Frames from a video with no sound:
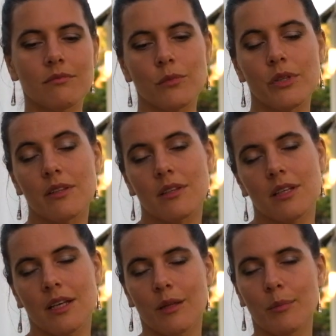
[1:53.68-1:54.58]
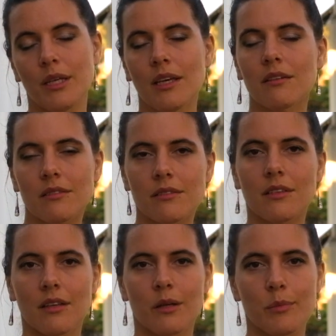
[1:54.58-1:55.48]
with another being.
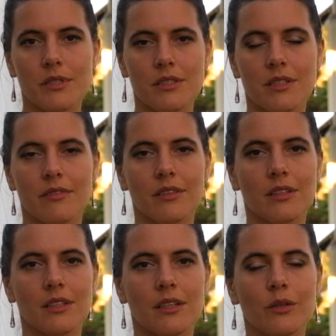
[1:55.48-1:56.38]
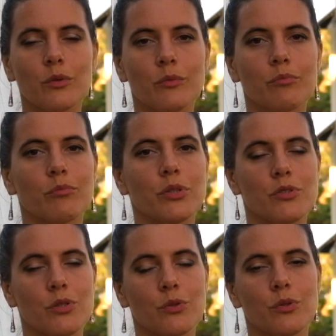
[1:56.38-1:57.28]
A therapist is definitely a good
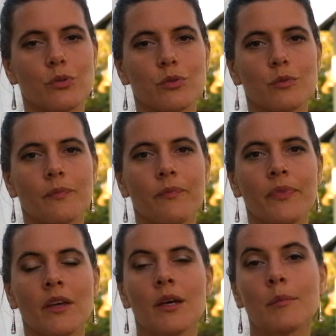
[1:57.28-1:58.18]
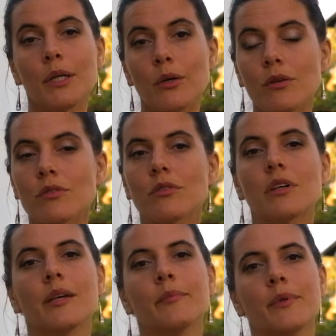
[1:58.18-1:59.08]
person to go to. But also
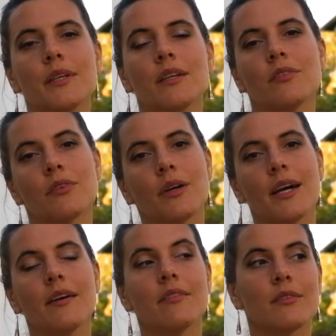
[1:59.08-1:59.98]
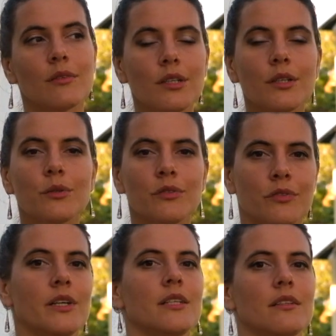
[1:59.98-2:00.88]
can be if you have a really good
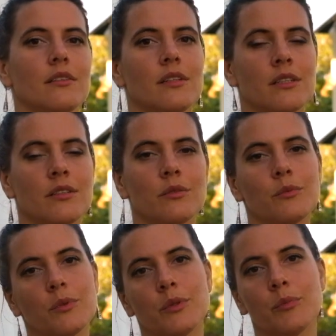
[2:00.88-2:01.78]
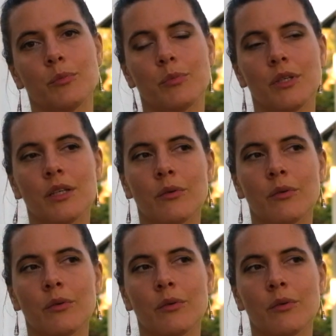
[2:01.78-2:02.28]
friend that will be